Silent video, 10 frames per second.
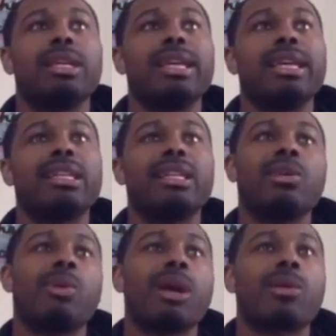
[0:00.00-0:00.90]
it,
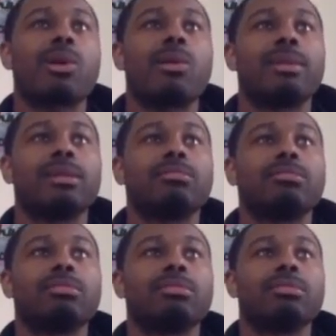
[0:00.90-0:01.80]
did wear on me,
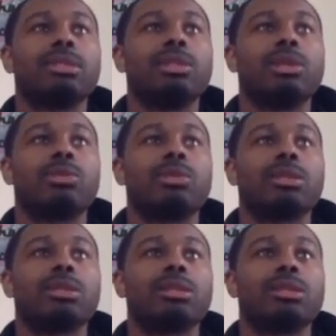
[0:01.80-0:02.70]
you know,
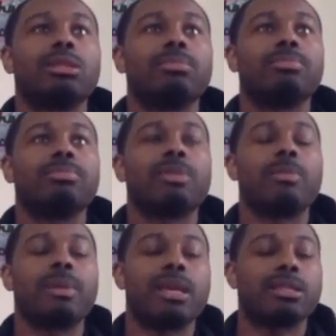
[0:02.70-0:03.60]
just the
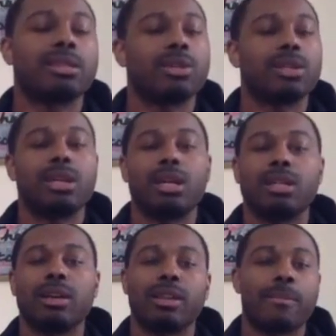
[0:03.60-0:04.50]
from being so young, the,